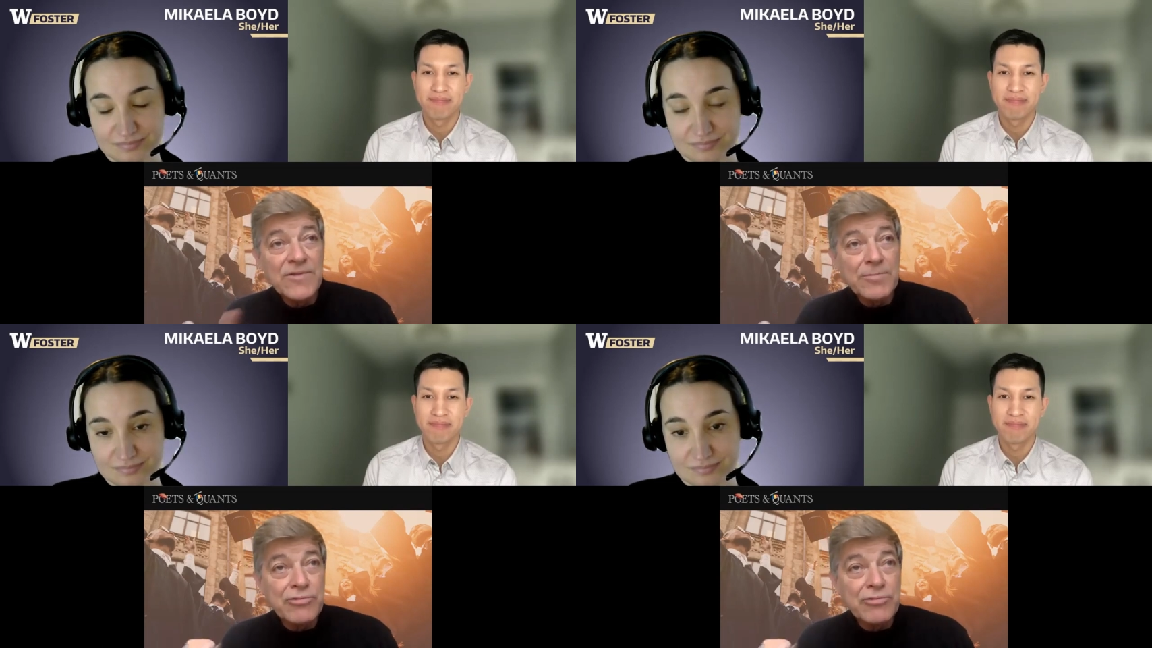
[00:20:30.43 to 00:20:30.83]

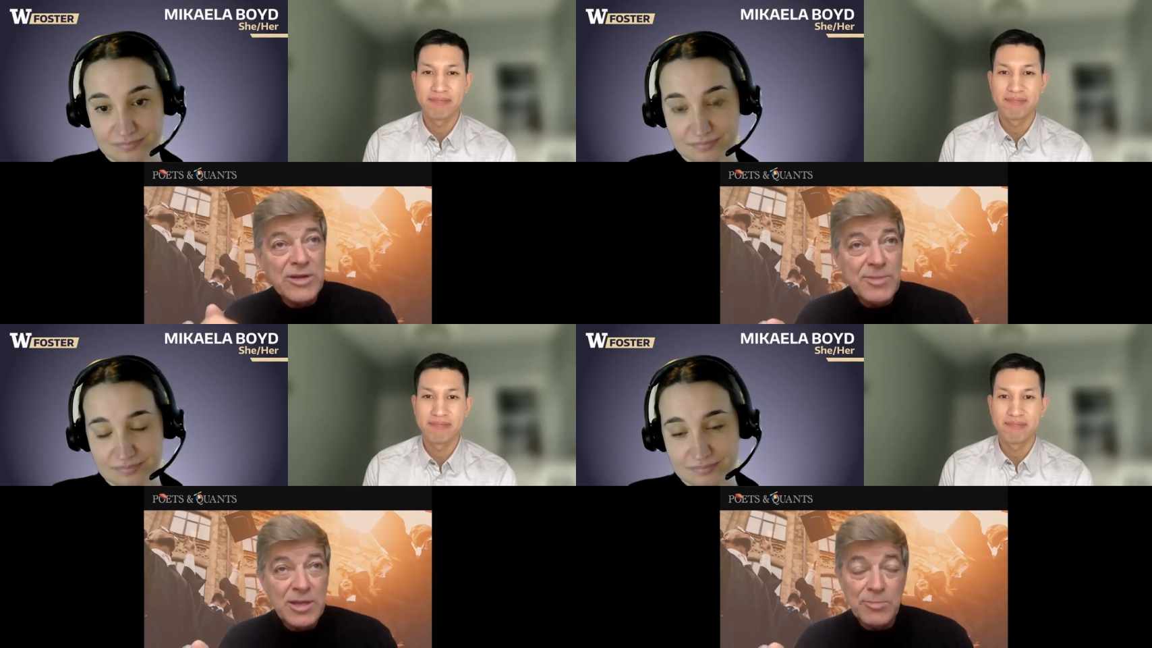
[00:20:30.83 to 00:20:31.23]
Speaker 1: the
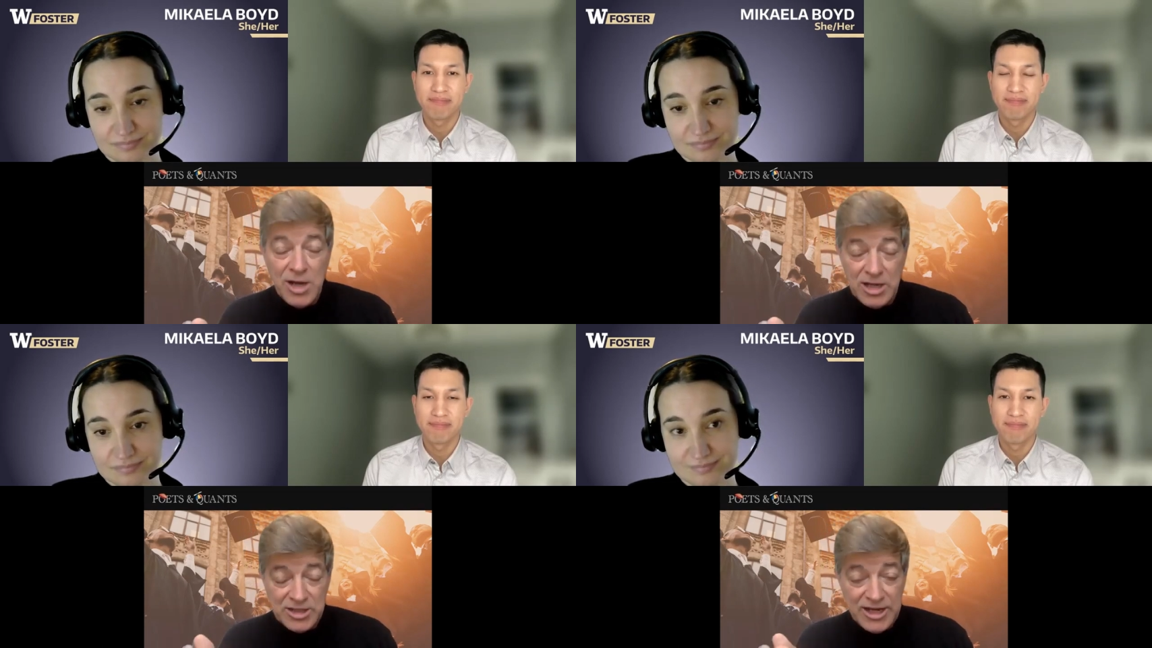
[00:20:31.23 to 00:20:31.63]

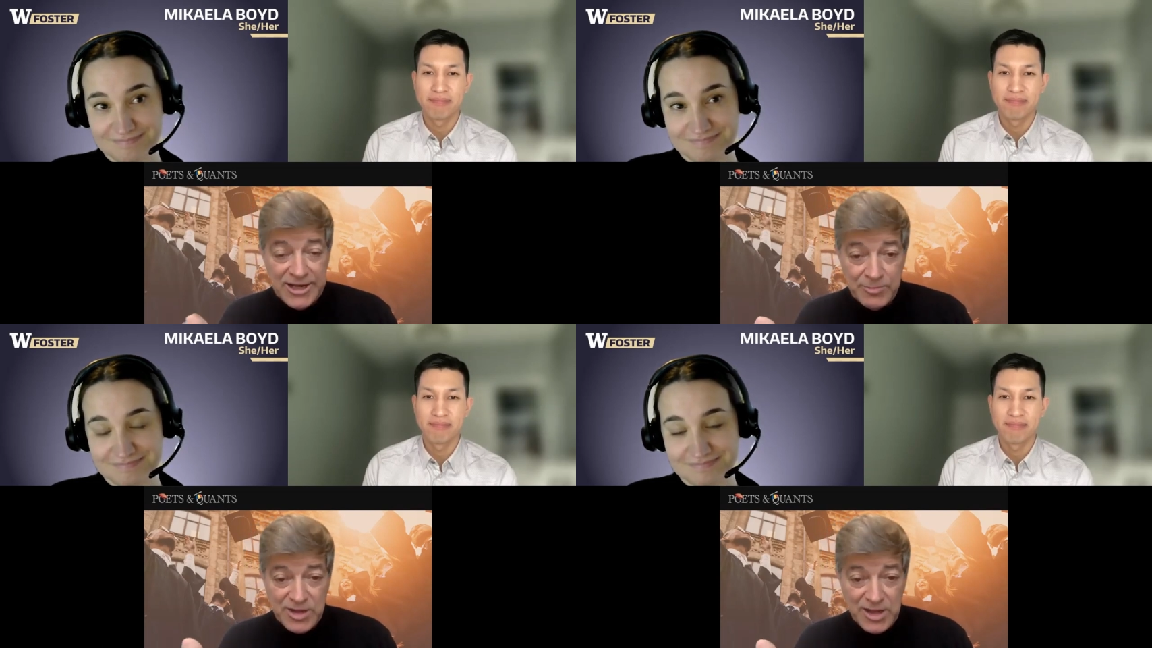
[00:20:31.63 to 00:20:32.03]
premium
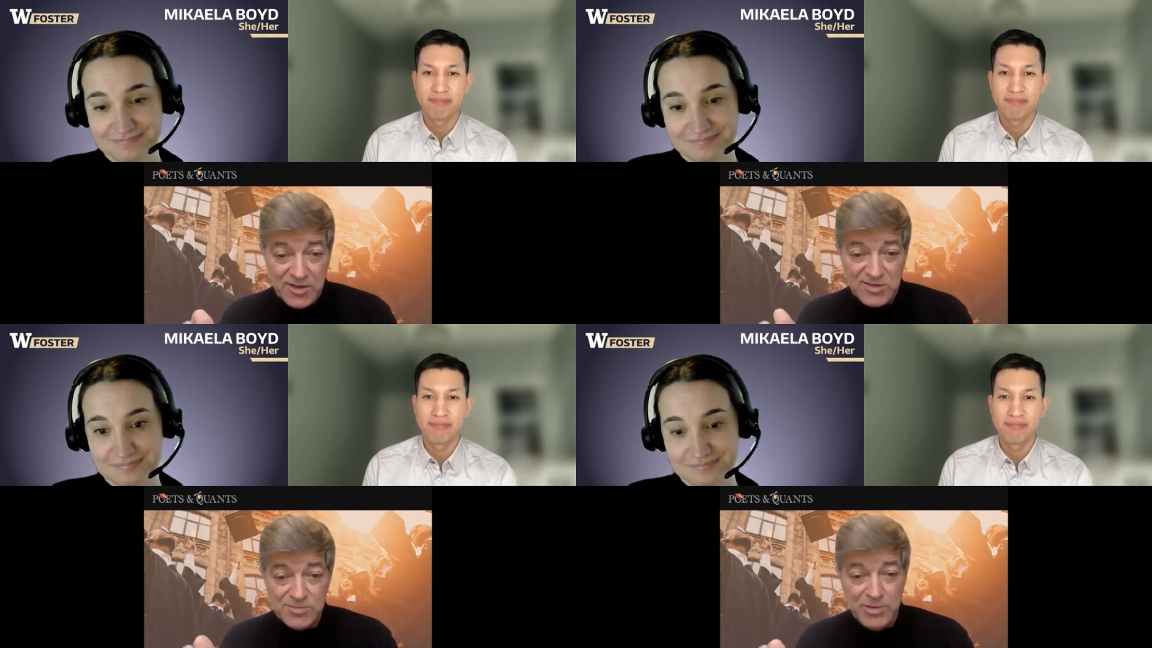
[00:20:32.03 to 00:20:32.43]
online
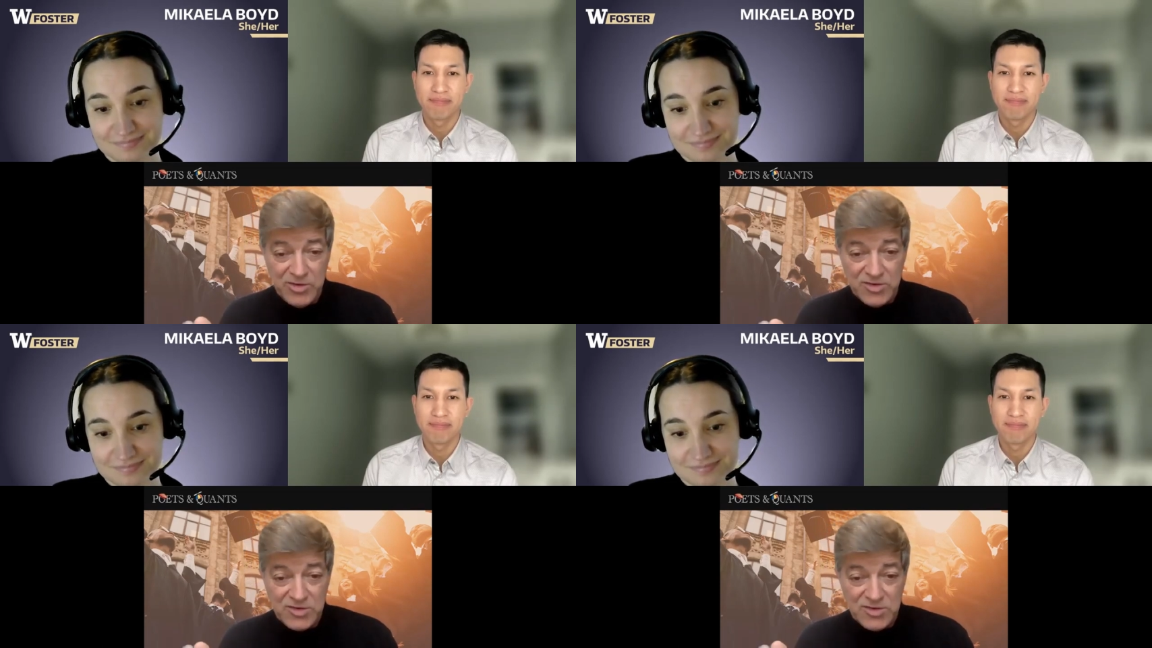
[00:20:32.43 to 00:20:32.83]
MBA
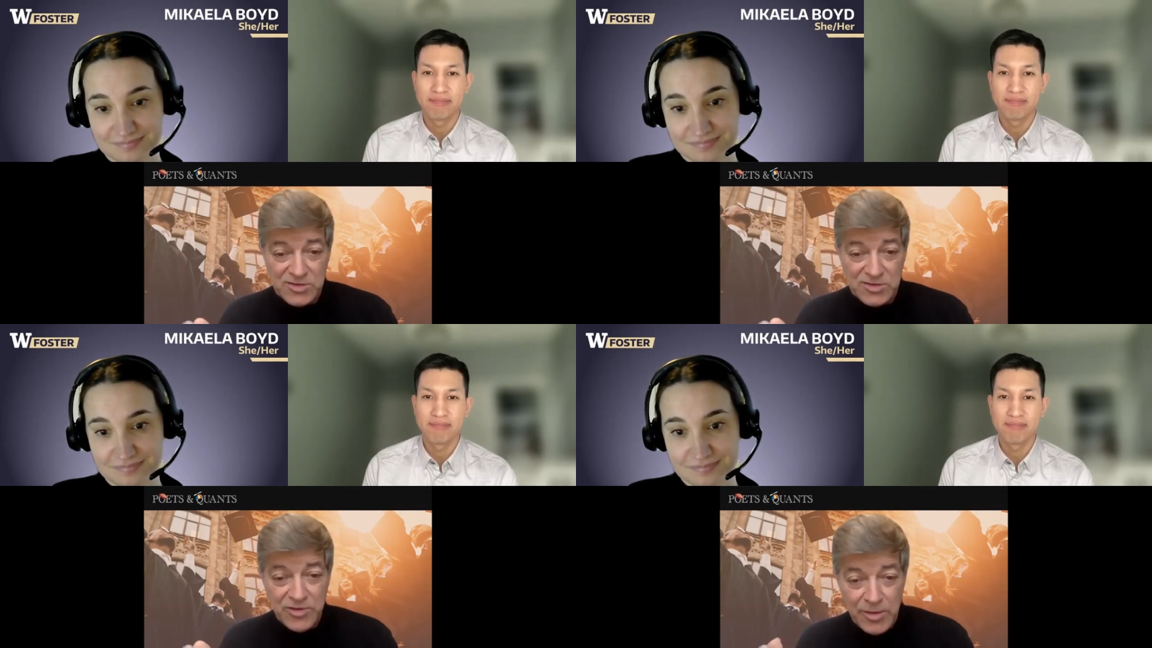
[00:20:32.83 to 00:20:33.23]

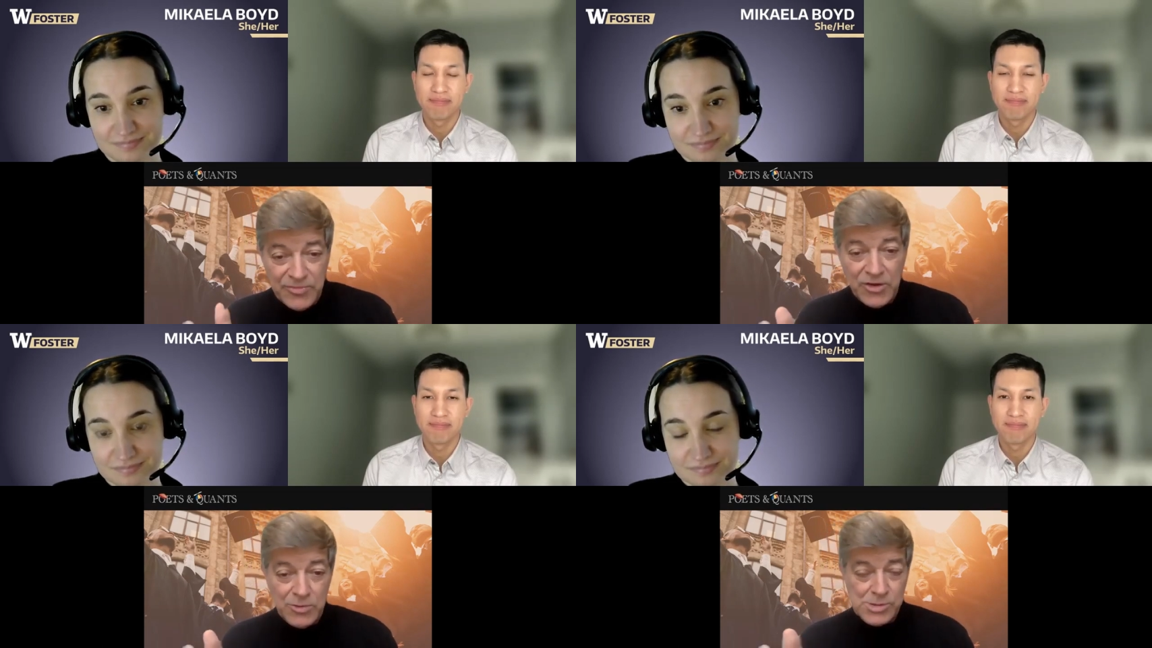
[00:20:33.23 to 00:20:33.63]
experiences
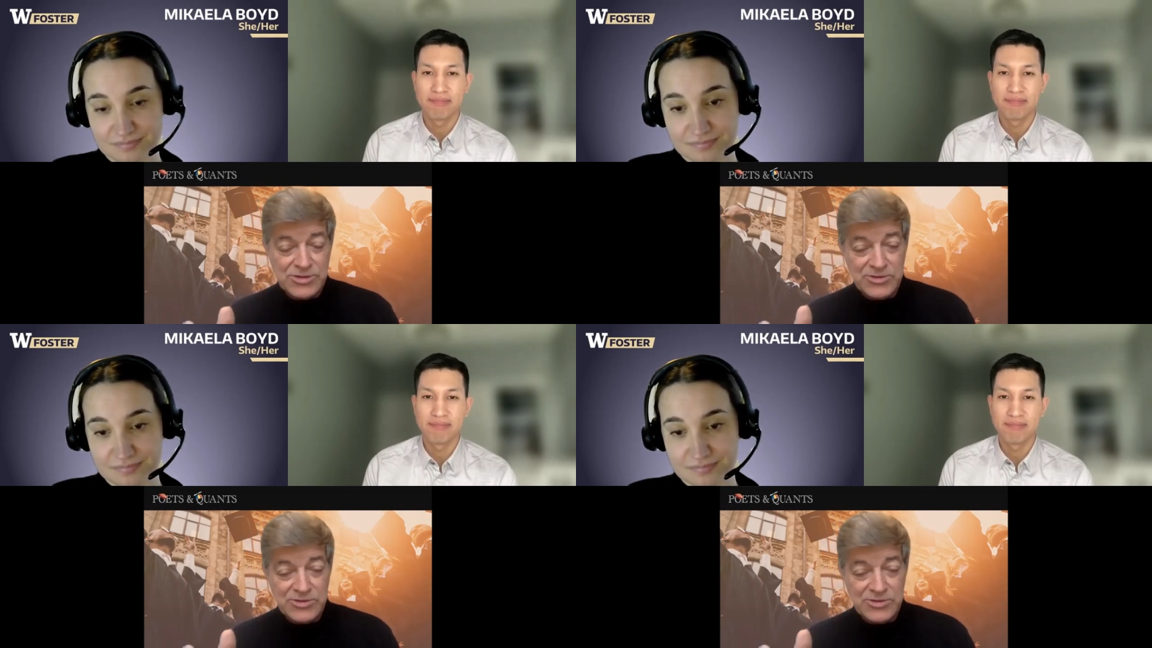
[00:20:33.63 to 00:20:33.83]
from those